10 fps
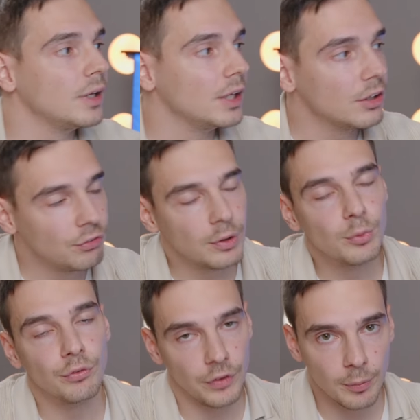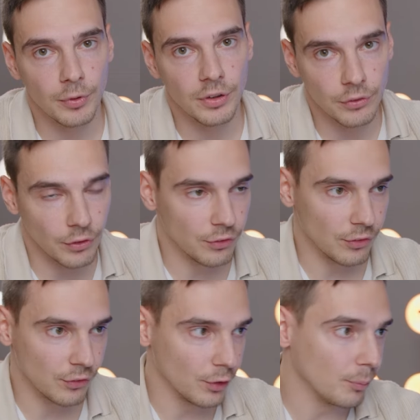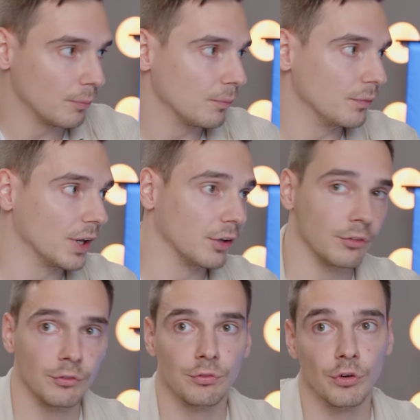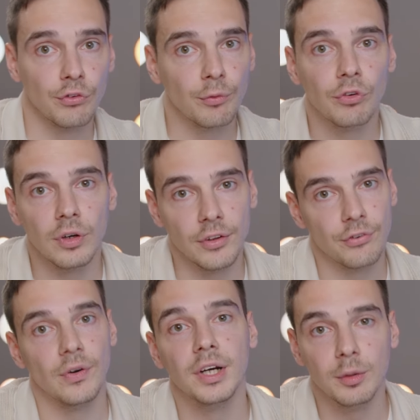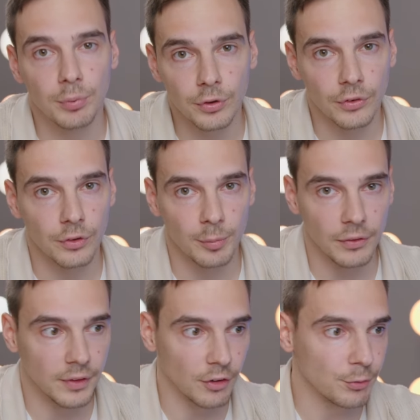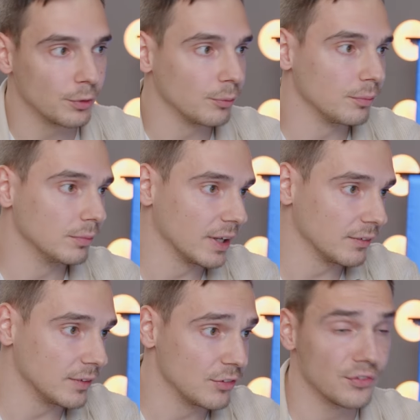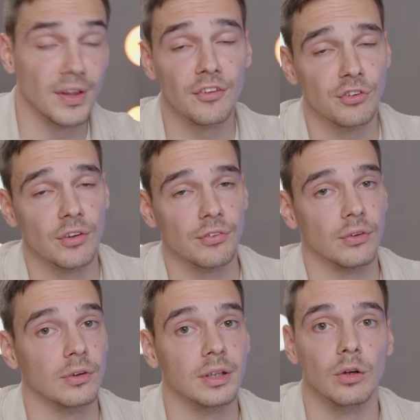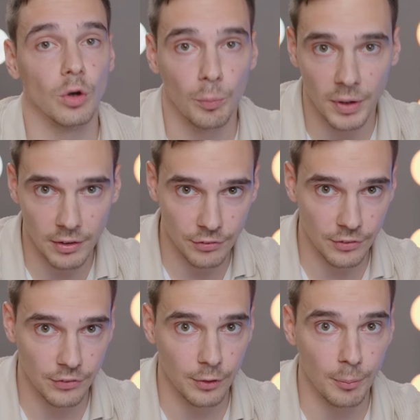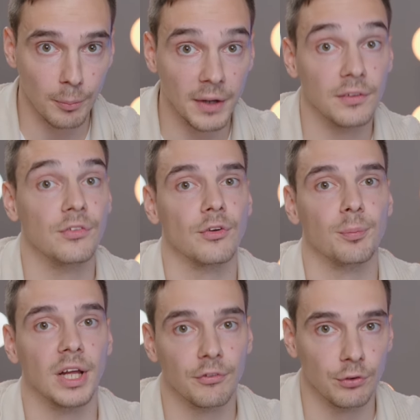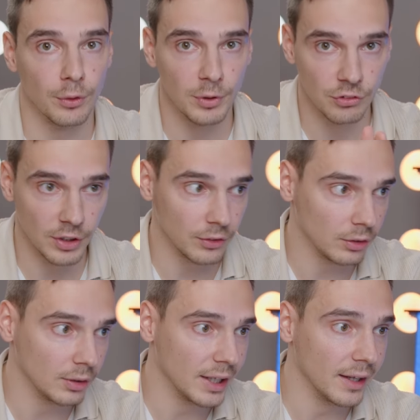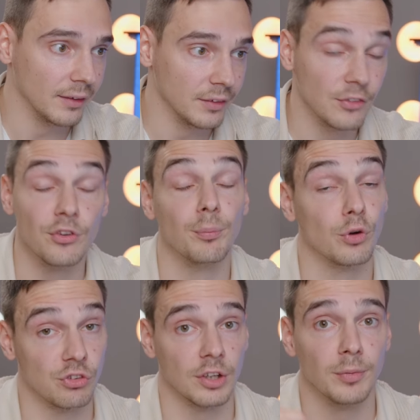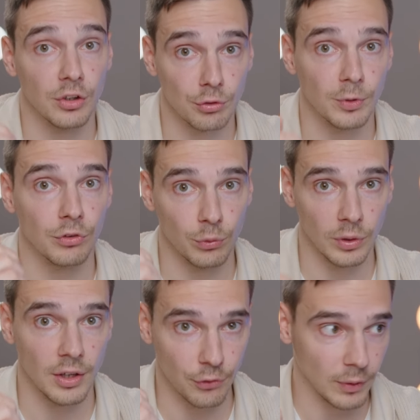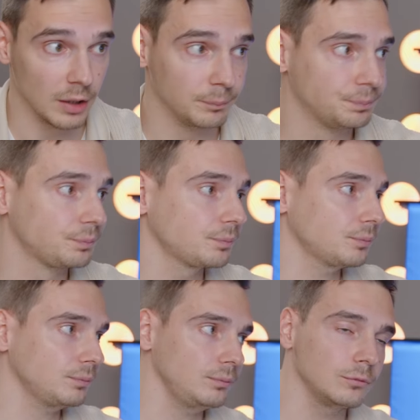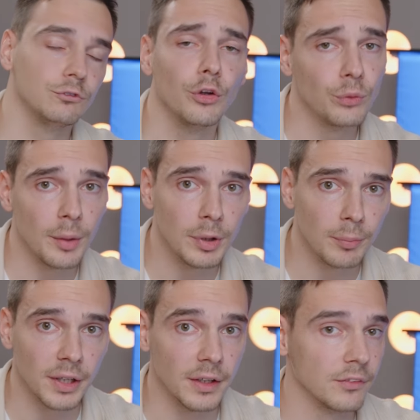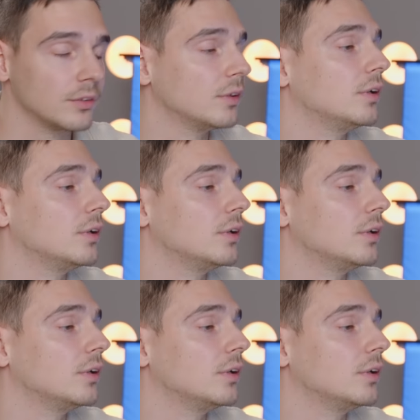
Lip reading: If we move deeper into the system, then first of all, it's very important about denxpert that it's not just a legal compliance system, but it's a platform in general, and it's a project management tool as well. What do I mean by that?